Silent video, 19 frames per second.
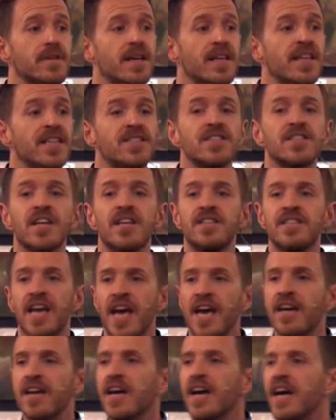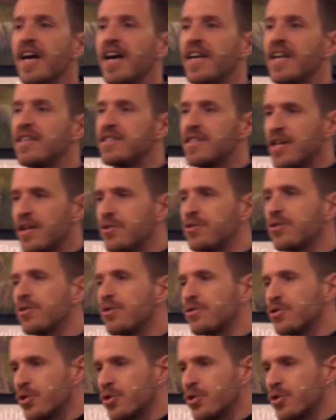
This is going to take an intentional